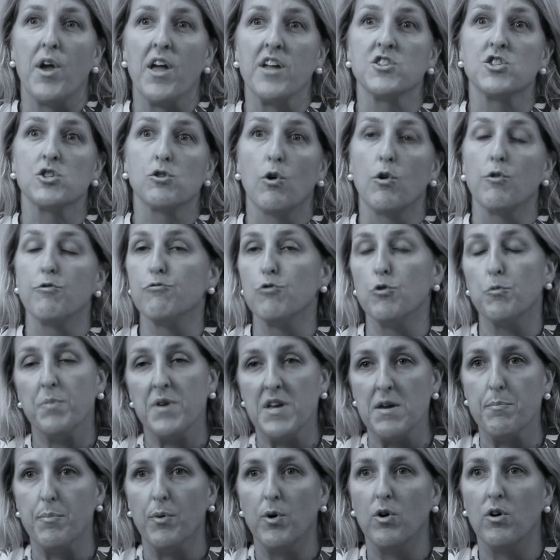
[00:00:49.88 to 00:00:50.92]
brands grow through
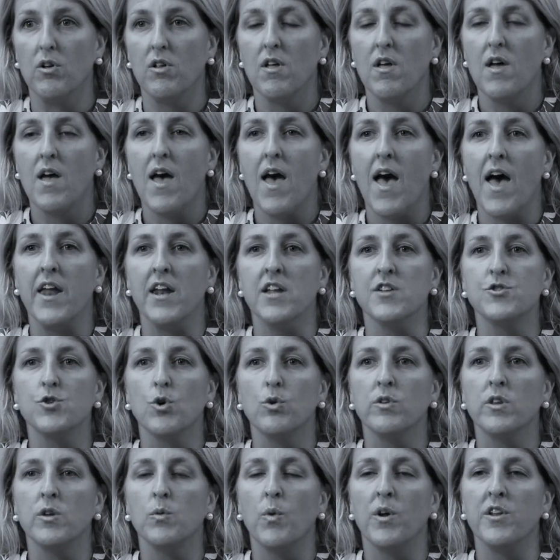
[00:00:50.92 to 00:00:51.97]
people. And it's
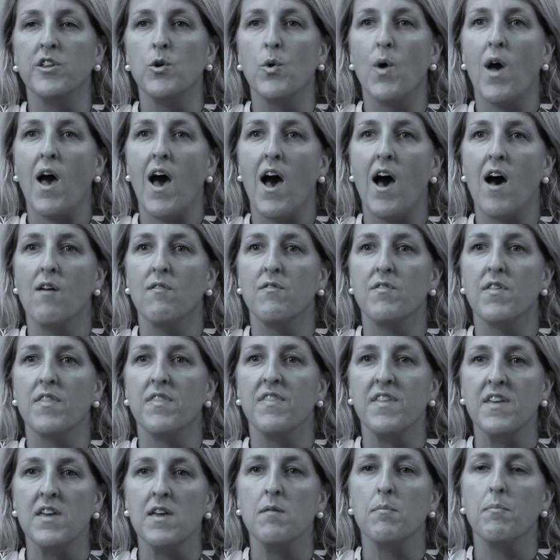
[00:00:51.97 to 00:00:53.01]
only when you have
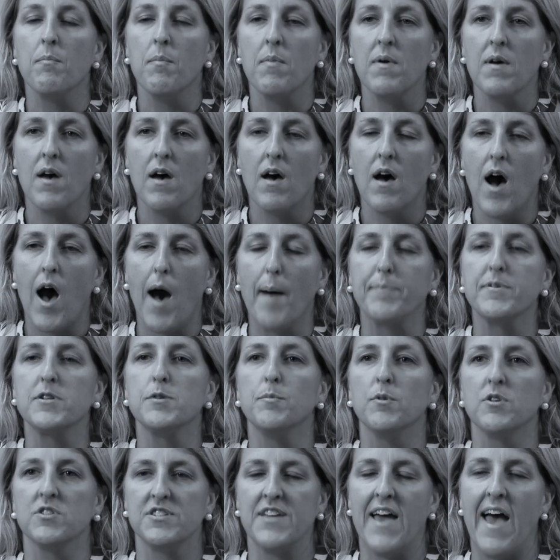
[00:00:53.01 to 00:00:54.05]
the
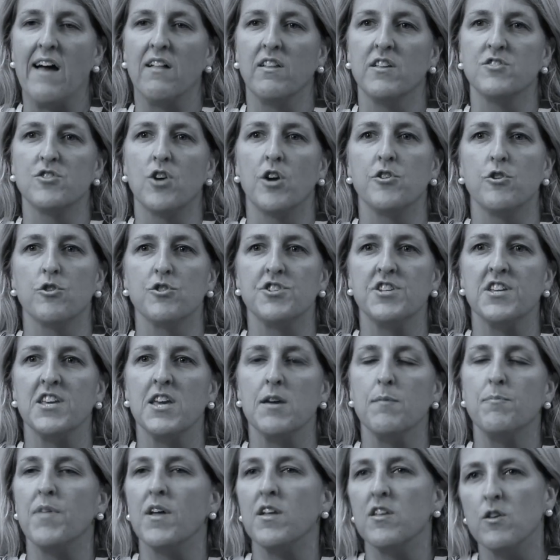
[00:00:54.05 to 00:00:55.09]
optimal talent on your
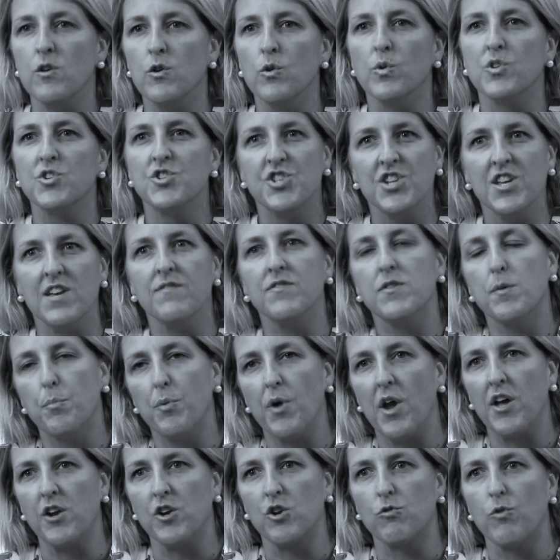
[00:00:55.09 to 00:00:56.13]
team that you achieve the
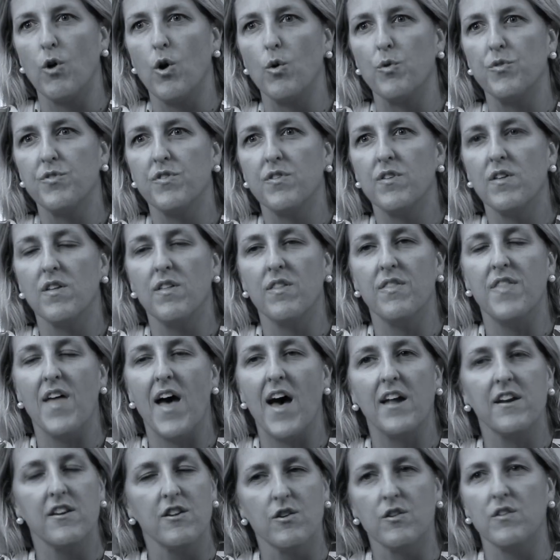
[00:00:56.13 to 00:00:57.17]
brand growth
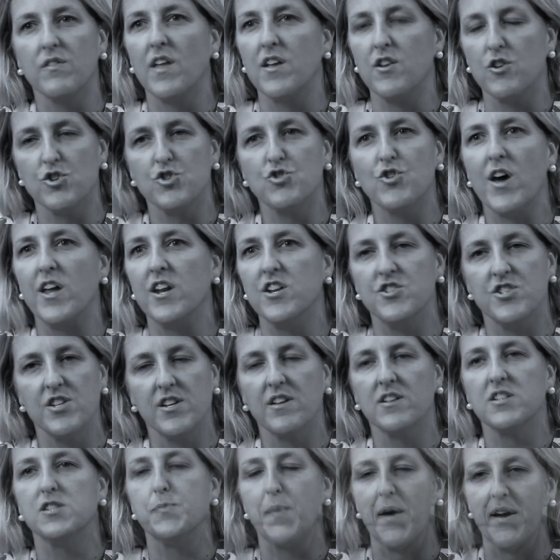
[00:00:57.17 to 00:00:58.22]
that your
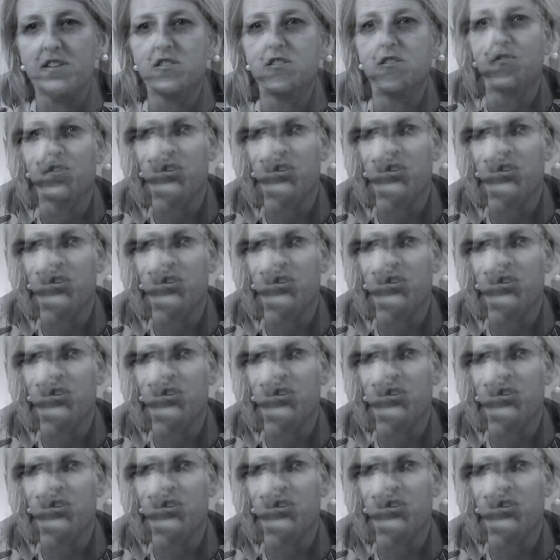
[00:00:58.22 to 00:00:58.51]
strategy expects.